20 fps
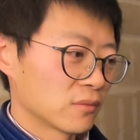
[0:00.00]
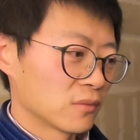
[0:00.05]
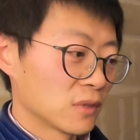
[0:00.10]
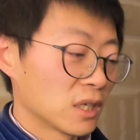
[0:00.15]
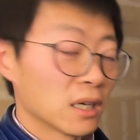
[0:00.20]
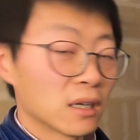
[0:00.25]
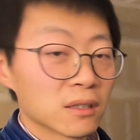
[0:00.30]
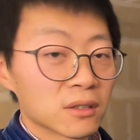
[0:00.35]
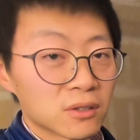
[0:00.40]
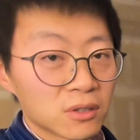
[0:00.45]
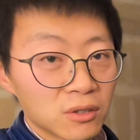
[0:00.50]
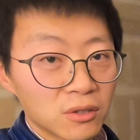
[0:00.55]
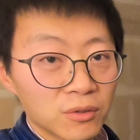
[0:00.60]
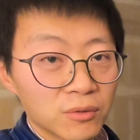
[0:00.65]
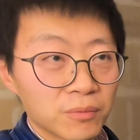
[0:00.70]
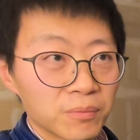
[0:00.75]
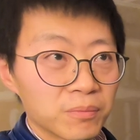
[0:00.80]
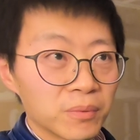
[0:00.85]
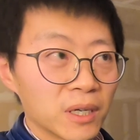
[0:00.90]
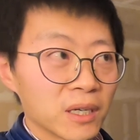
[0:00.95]
yeah,
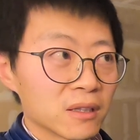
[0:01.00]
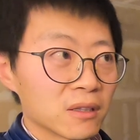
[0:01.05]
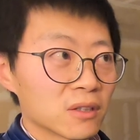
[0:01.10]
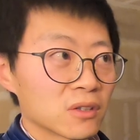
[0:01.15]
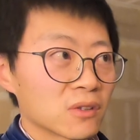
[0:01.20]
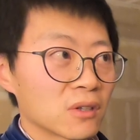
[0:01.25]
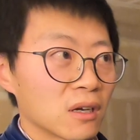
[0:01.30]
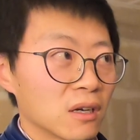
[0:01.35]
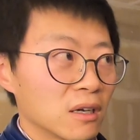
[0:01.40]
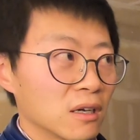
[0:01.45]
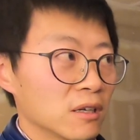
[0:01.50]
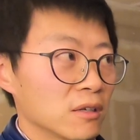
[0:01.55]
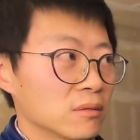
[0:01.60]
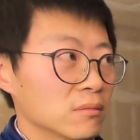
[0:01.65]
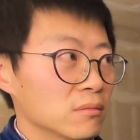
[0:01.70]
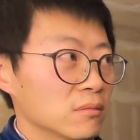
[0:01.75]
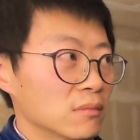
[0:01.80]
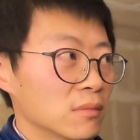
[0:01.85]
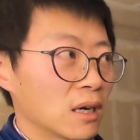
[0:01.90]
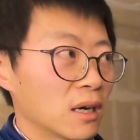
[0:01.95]
so by the
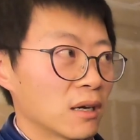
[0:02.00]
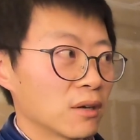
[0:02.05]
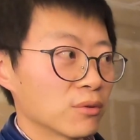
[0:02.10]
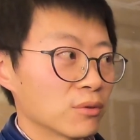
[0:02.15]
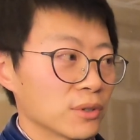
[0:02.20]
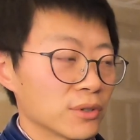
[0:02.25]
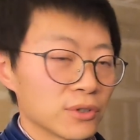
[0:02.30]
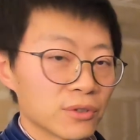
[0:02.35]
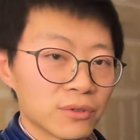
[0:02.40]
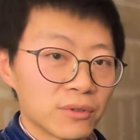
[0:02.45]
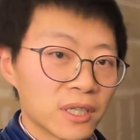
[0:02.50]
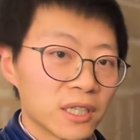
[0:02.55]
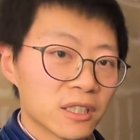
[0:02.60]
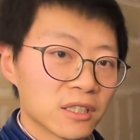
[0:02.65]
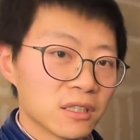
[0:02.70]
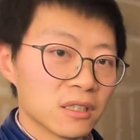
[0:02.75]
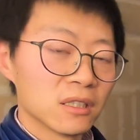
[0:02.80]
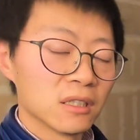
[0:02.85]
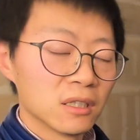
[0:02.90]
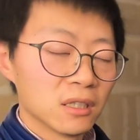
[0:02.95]
time I was
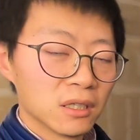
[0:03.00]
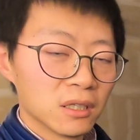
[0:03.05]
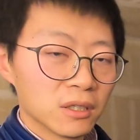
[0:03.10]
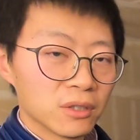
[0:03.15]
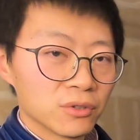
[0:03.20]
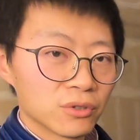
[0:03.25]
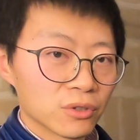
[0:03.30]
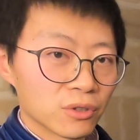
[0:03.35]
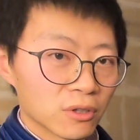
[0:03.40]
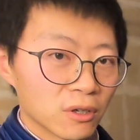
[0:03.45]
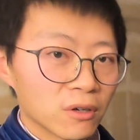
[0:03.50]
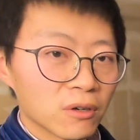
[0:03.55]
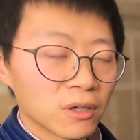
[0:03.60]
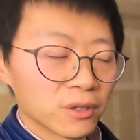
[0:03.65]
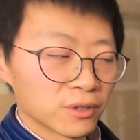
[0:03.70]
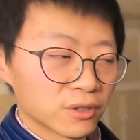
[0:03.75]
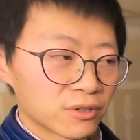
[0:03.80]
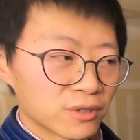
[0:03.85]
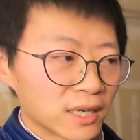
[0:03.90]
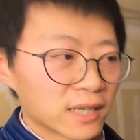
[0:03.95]
ready to go
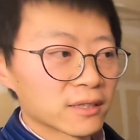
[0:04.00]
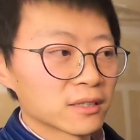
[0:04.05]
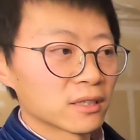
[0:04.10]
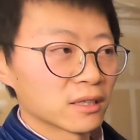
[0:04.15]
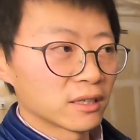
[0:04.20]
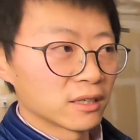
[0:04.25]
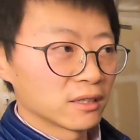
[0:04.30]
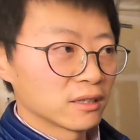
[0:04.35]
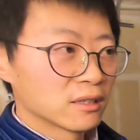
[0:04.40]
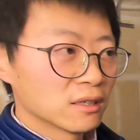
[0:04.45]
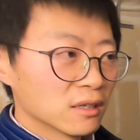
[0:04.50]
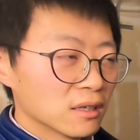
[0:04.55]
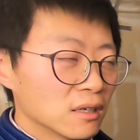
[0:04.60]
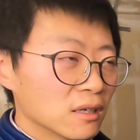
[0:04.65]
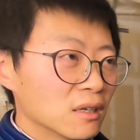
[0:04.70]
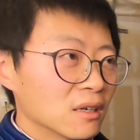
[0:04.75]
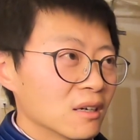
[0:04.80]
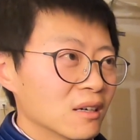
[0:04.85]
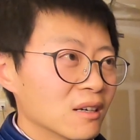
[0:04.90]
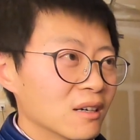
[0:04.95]
on the track day,
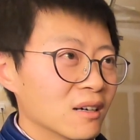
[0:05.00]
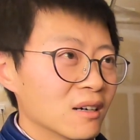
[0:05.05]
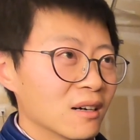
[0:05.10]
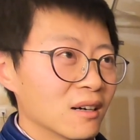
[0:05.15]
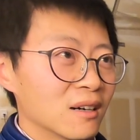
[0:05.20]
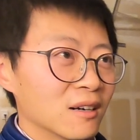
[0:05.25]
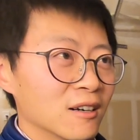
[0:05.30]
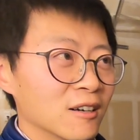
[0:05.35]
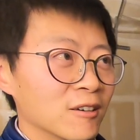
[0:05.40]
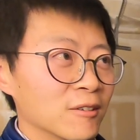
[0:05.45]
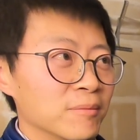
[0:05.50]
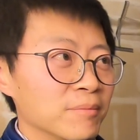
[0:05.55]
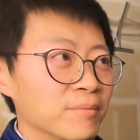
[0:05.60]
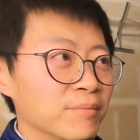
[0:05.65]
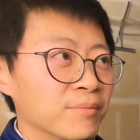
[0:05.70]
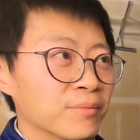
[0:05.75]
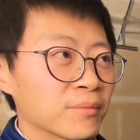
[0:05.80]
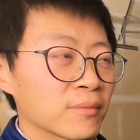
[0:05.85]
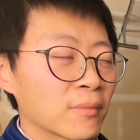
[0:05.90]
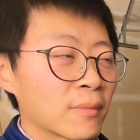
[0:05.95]

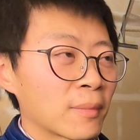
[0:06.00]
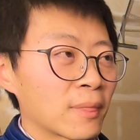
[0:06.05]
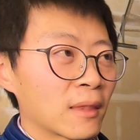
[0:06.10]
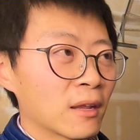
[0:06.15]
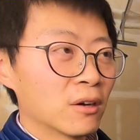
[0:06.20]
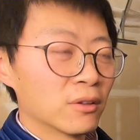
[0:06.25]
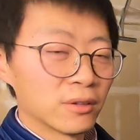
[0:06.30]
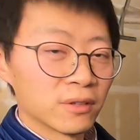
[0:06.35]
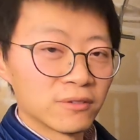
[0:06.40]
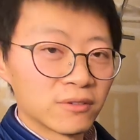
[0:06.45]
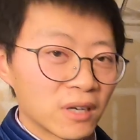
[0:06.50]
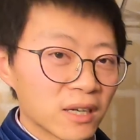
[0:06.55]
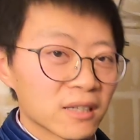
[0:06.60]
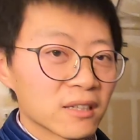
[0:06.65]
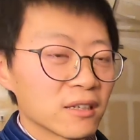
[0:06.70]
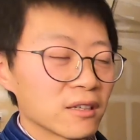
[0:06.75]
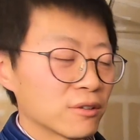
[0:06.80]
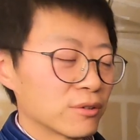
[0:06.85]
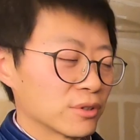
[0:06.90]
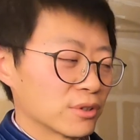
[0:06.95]
on the
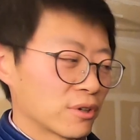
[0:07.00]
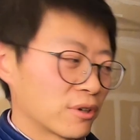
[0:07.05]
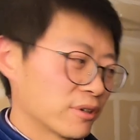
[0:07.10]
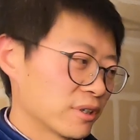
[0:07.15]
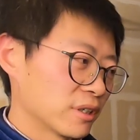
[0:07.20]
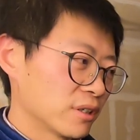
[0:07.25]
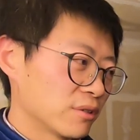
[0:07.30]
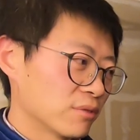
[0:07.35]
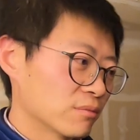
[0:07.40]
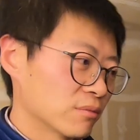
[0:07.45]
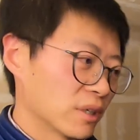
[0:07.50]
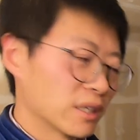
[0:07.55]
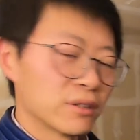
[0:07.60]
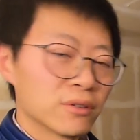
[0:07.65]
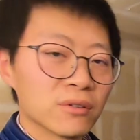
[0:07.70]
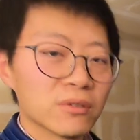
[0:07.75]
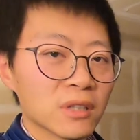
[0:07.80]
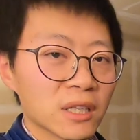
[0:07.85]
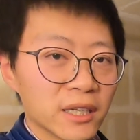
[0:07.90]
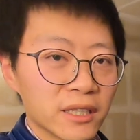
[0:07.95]
Friday, it was already way
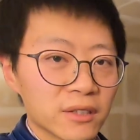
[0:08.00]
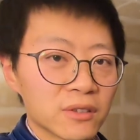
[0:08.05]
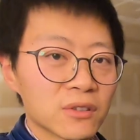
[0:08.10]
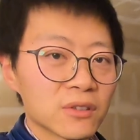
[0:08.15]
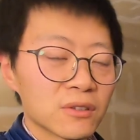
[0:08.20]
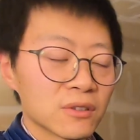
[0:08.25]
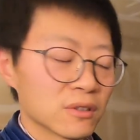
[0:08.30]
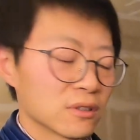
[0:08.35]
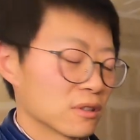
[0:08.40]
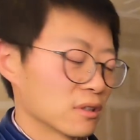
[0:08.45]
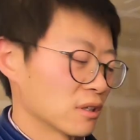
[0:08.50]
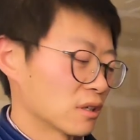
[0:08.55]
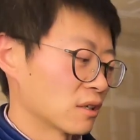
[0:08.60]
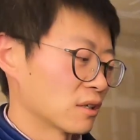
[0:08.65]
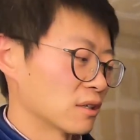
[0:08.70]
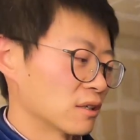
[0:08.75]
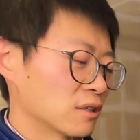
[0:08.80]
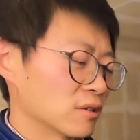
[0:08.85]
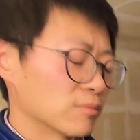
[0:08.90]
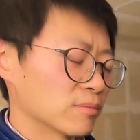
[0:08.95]
too late,
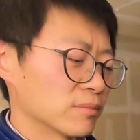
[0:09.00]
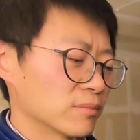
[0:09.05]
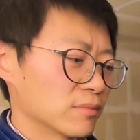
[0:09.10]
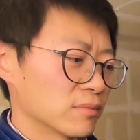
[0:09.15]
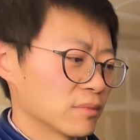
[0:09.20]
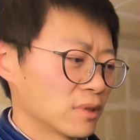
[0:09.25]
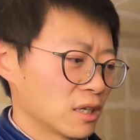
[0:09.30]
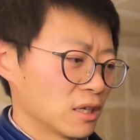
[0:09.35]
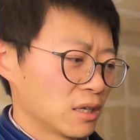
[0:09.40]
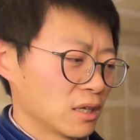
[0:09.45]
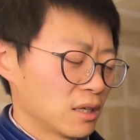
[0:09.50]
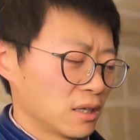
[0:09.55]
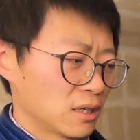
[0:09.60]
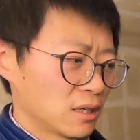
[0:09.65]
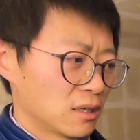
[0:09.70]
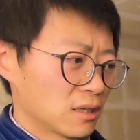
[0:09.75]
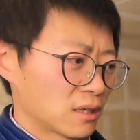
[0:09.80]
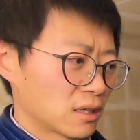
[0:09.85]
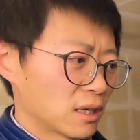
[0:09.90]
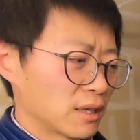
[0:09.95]
and
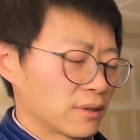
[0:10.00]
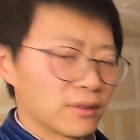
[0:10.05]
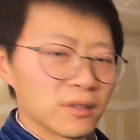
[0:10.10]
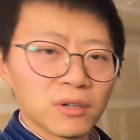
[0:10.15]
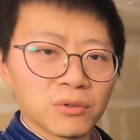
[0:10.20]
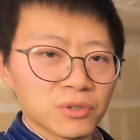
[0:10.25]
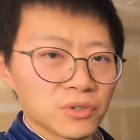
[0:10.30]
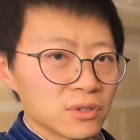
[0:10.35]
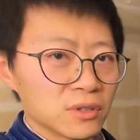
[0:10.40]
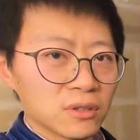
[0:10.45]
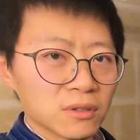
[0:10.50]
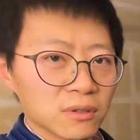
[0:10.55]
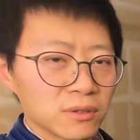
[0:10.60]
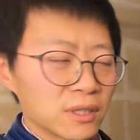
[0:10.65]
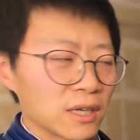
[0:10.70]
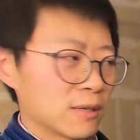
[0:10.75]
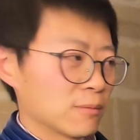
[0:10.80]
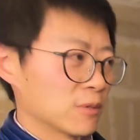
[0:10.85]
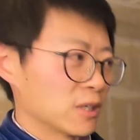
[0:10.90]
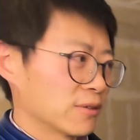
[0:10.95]
there was no
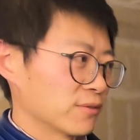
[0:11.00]
time